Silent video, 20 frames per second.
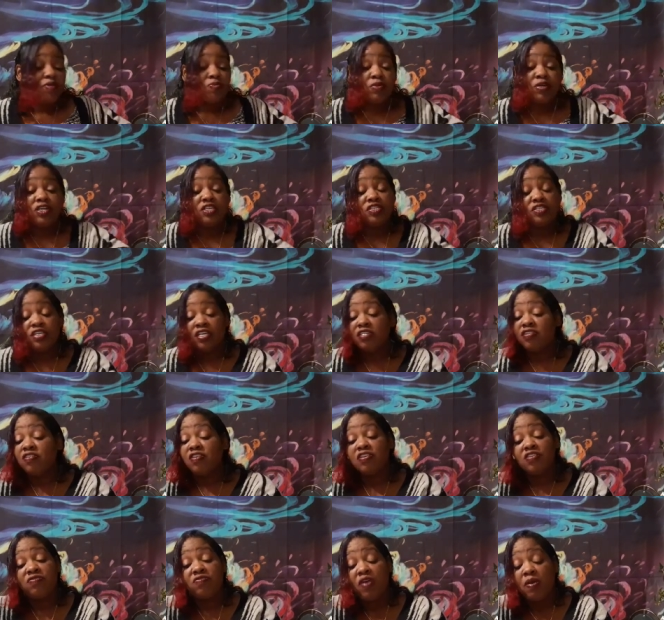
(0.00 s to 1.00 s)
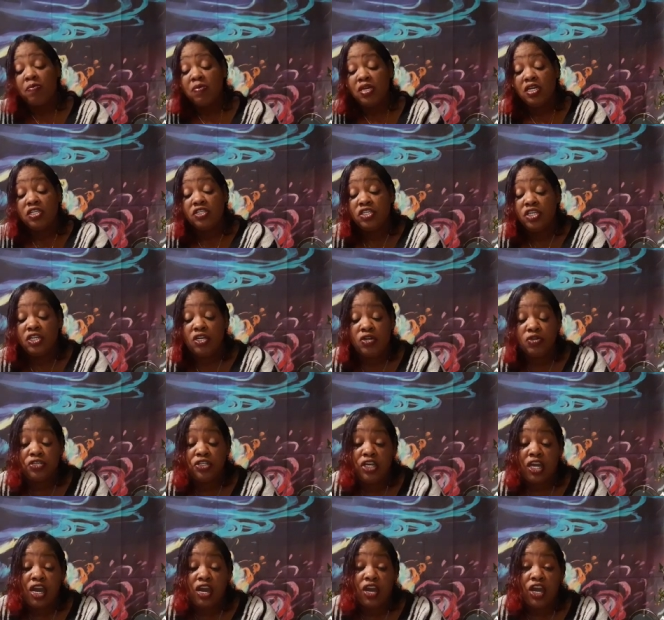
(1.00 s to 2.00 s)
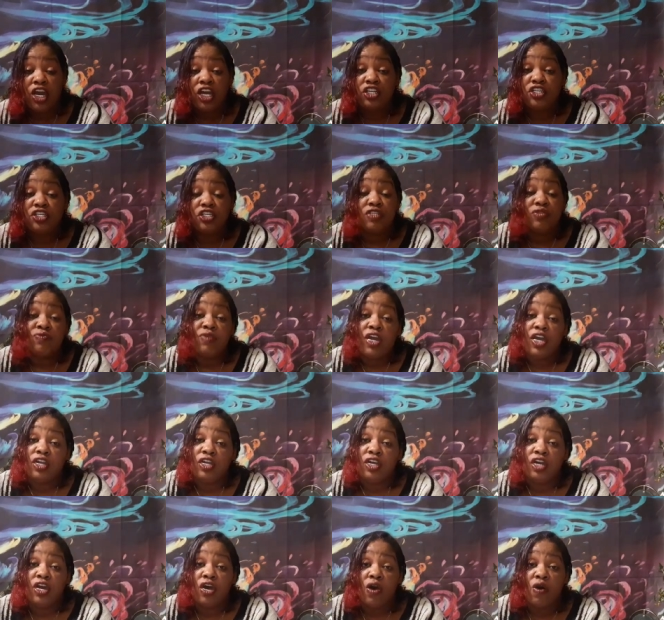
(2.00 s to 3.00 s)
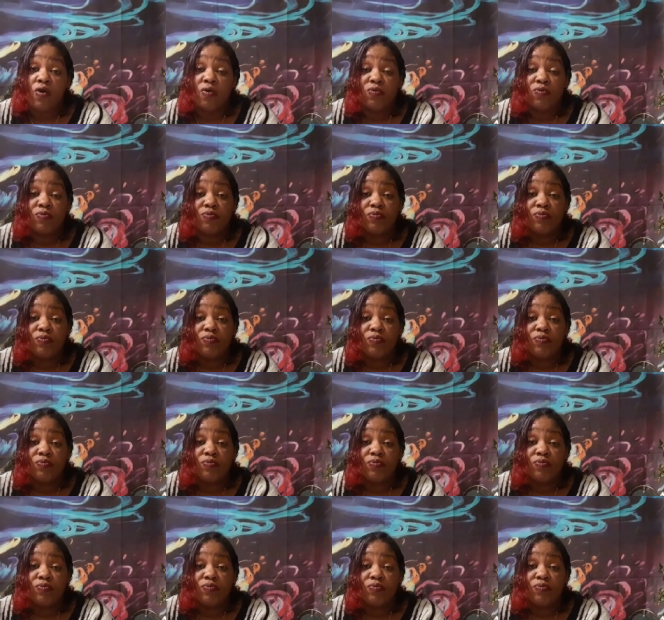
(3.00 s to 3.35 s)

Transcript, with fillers: because this is feminine's in her chariot. She's ready to go,